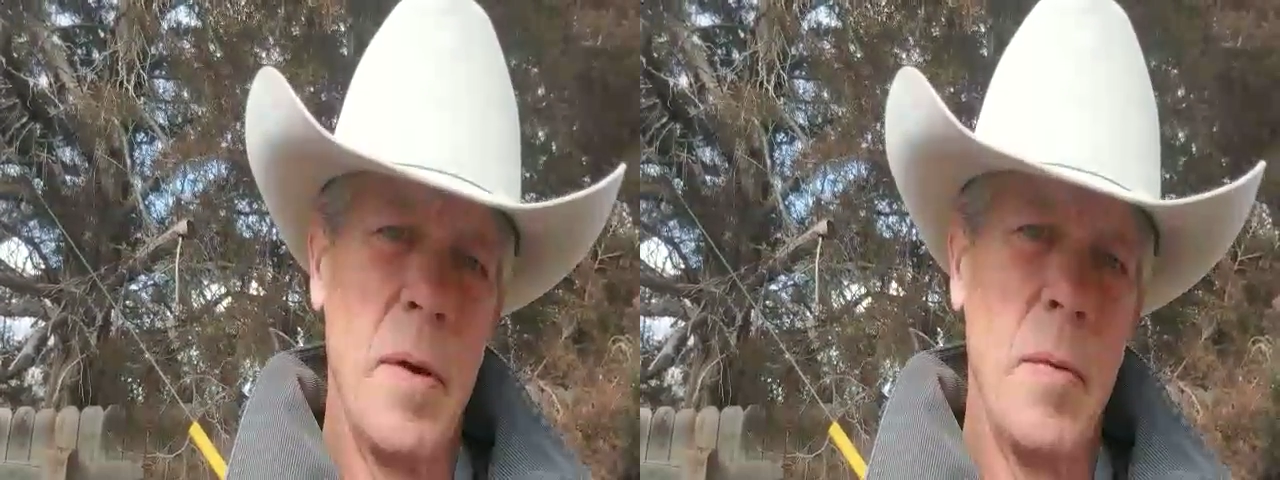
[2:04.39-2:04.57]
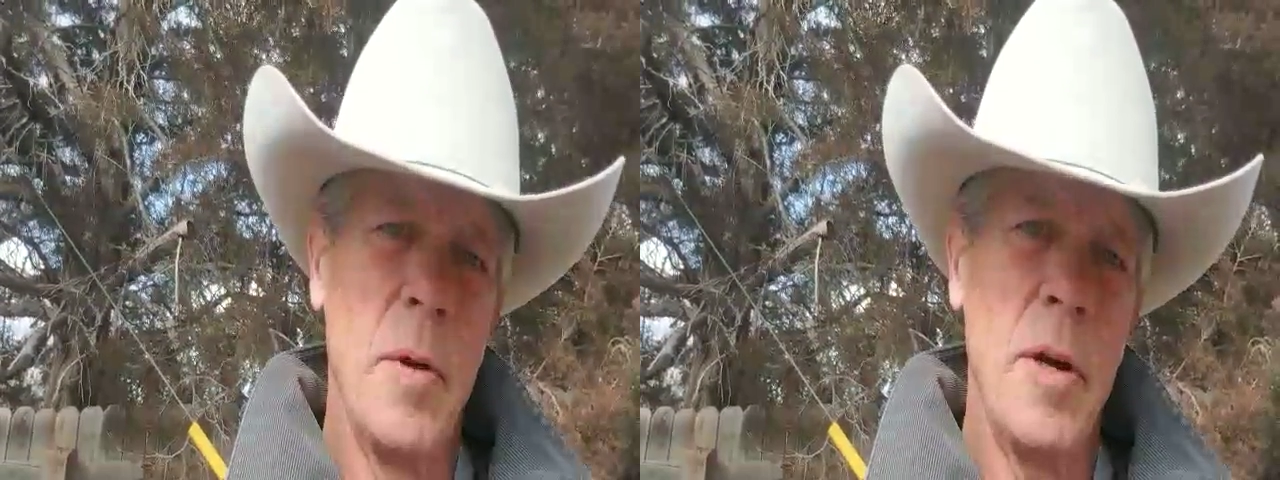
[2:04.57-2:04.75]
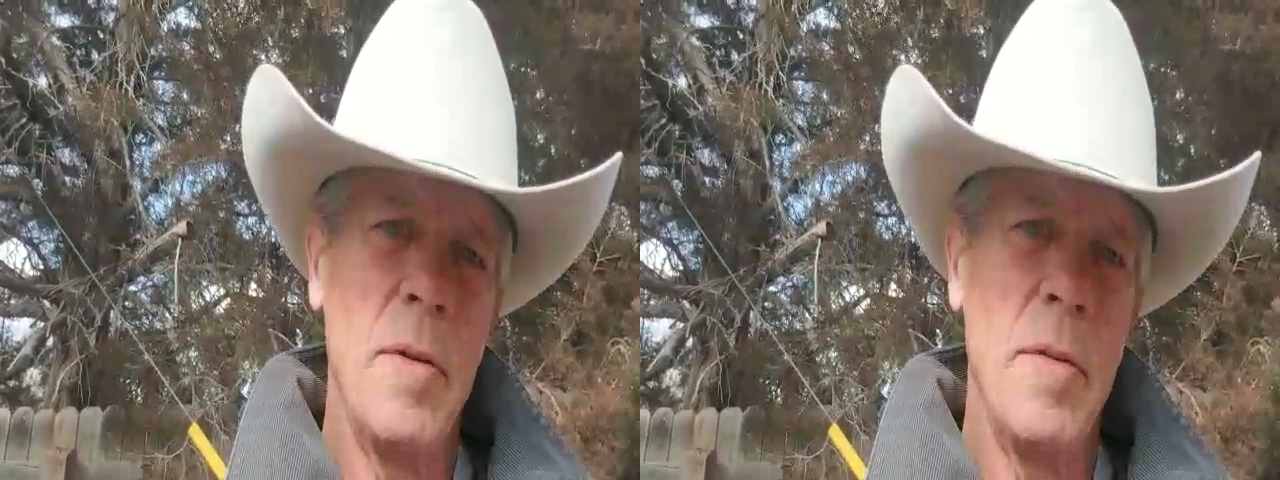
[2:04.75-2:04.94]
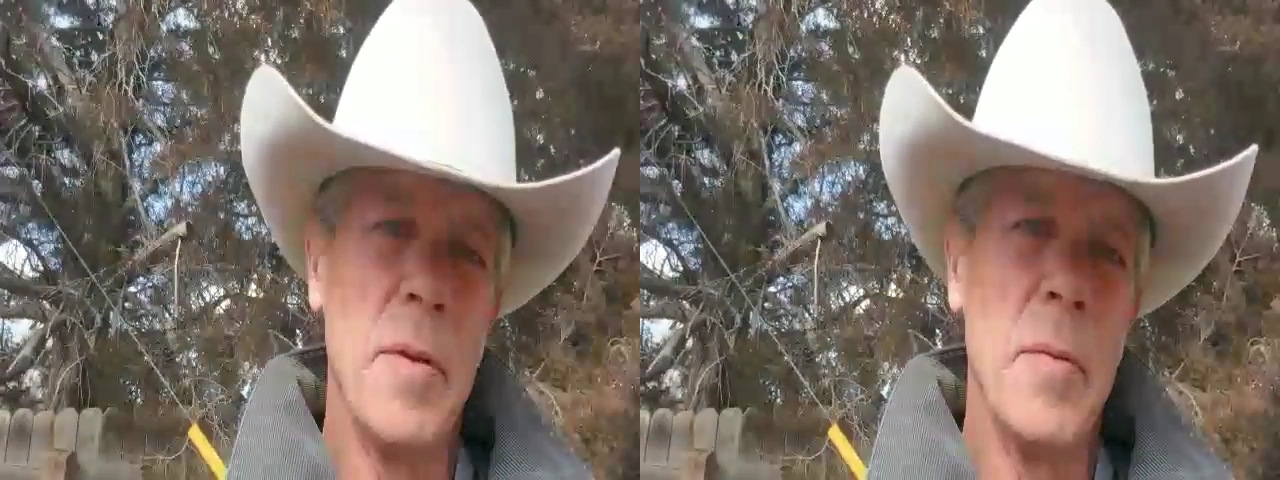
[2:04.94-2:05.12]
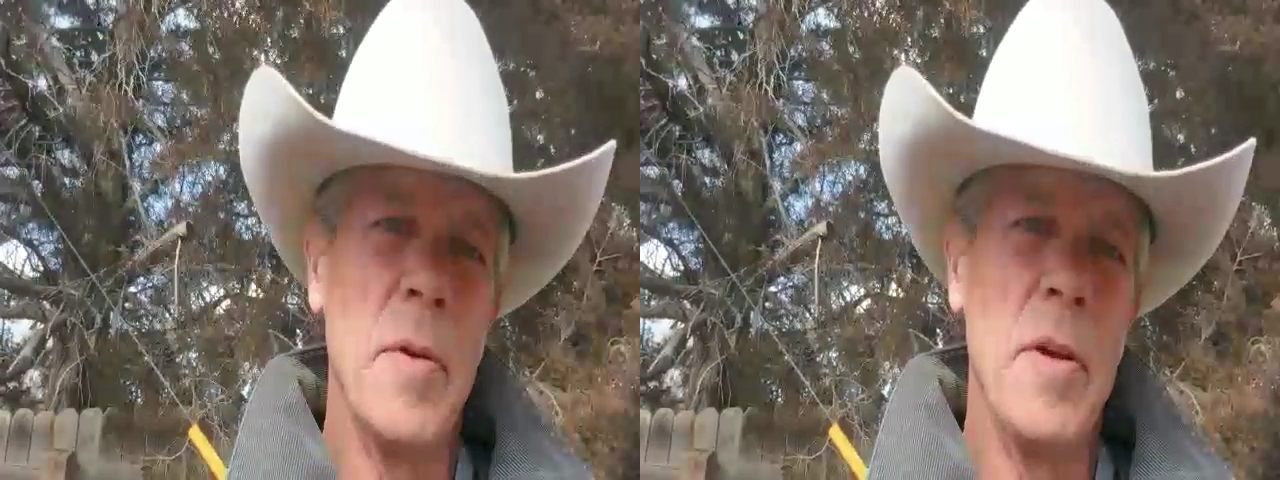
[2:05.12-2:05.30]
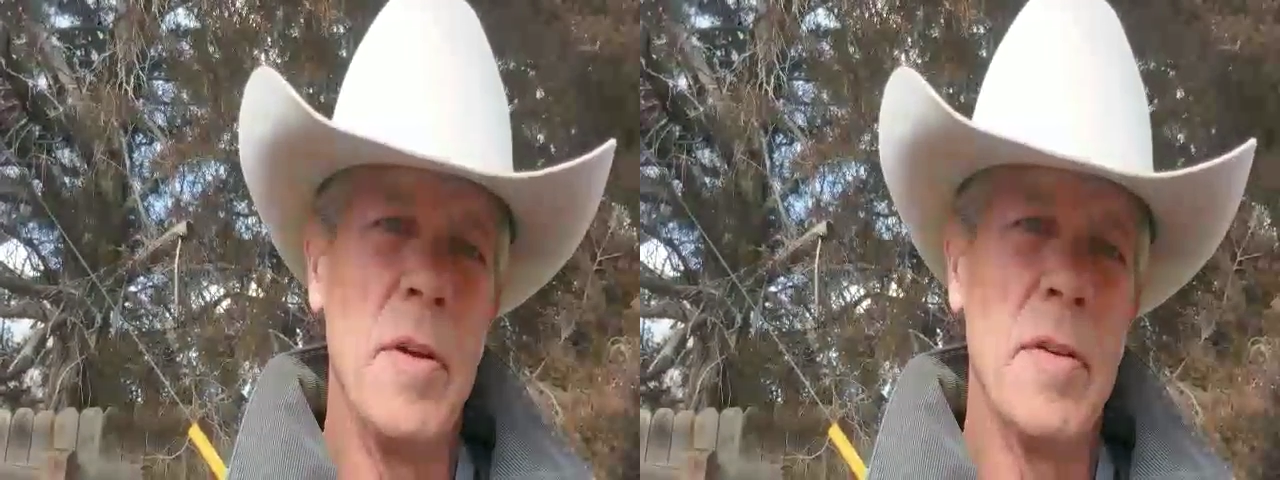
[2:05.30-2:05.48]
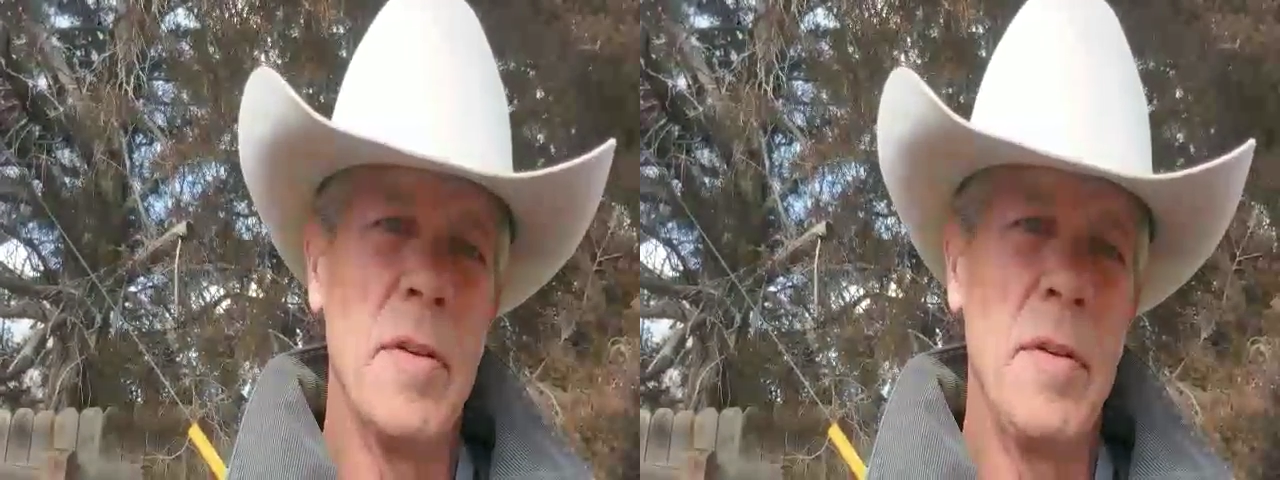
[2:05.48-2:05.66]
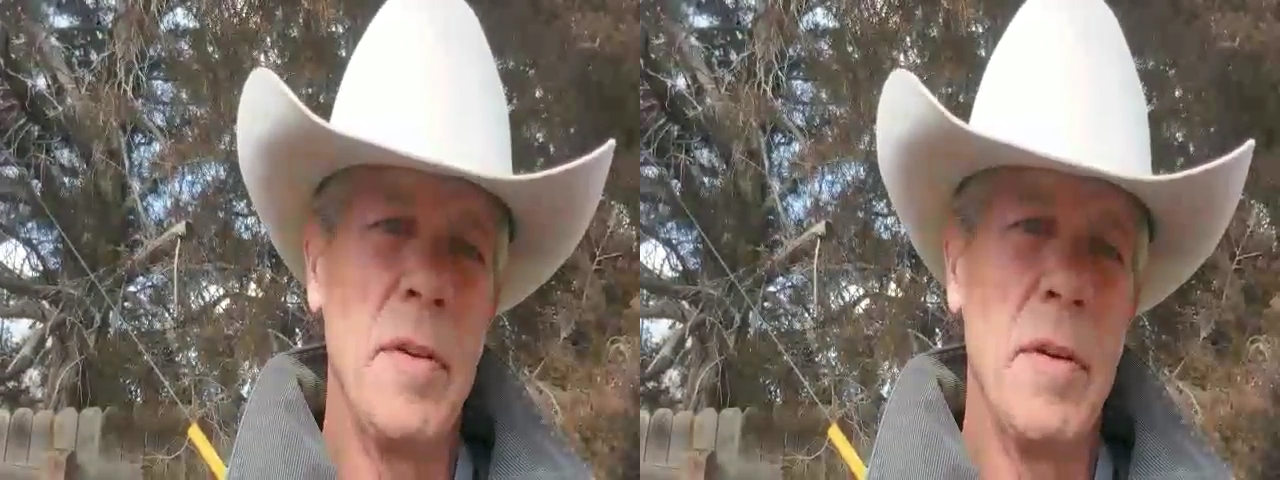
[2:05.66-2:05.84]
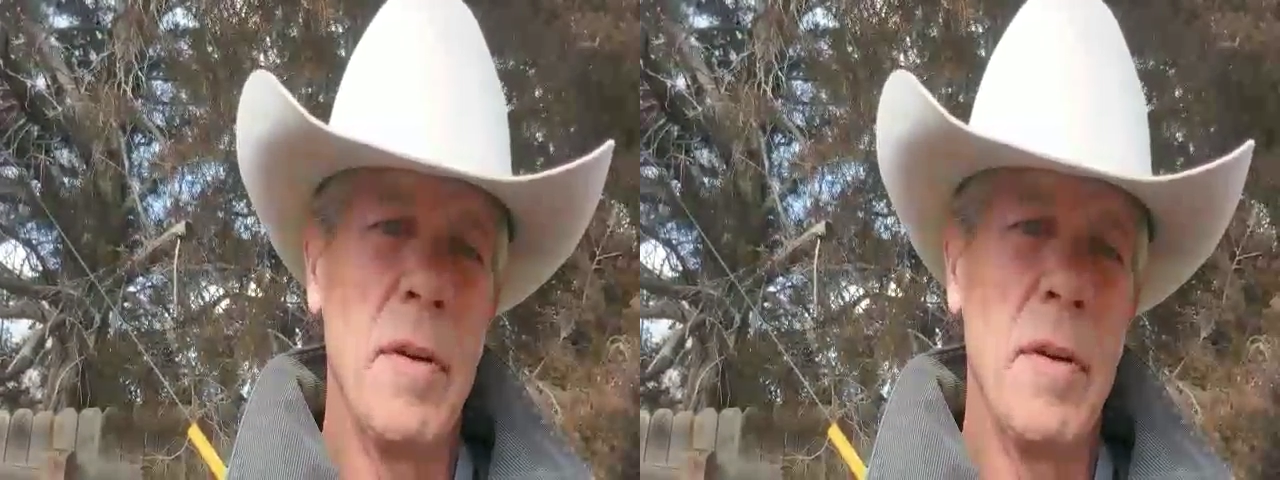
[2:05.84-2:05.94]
Whatever the reason,